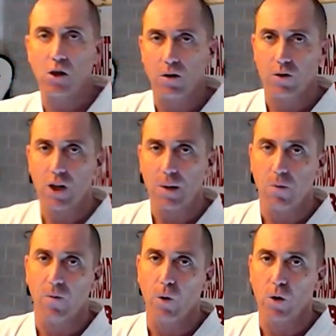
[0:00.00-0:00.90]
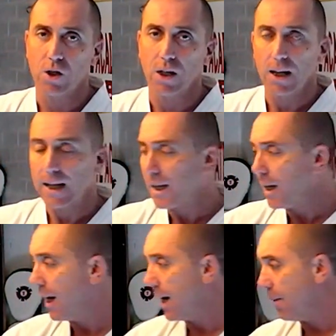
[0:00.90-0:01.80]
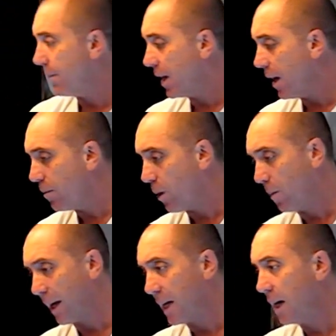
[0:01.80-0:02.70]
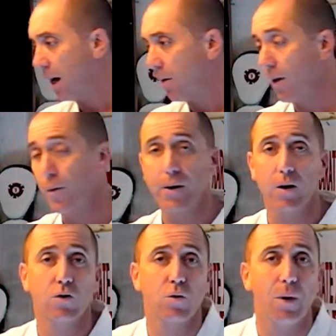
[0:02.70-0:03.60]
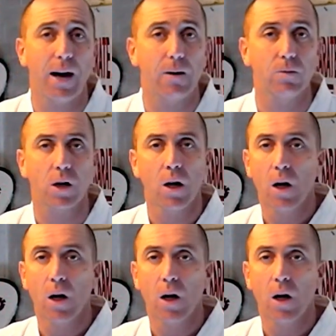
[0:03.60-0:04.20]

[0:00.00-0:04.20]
aren't cheap, unfortunately, probably around £300,